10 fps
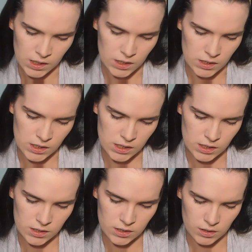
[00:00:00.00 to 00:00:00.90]

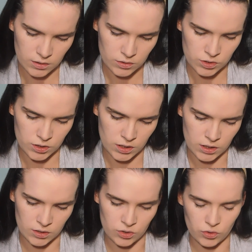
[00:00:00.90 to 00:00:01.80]
Need
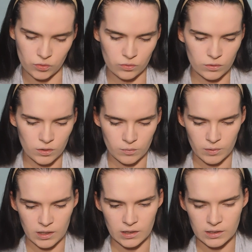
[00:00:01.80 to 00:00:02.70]
It Nude
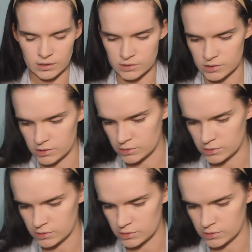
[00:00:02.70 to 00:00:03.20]
palette.